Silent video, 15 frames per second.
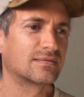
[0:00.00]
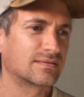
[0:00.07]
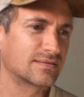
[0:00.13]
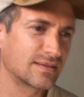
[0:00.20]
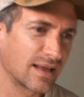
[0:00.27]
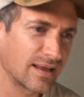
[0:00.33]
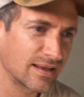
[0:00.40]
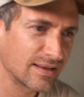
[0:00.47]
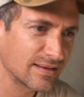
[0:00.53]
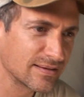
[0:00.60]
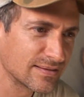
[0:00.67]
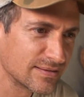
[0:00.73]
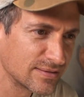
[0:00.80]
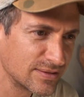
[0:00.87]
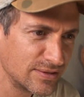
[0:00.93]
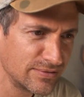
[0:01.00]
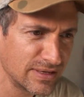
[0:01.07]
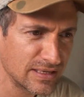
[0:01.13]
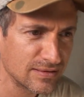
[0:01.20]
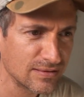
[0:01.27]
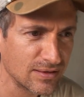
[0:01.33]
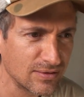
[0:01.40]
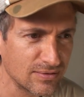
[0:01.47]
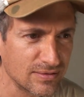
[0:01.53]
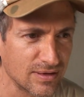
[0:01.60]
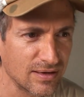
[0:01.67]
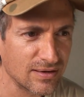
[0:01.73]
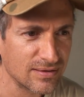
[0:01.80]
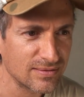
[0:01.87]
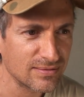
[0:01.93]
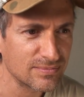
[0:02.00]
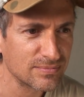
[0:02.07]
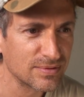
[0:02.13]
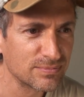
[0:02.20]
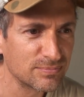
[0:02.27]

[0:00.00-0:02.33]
say you eat low-carb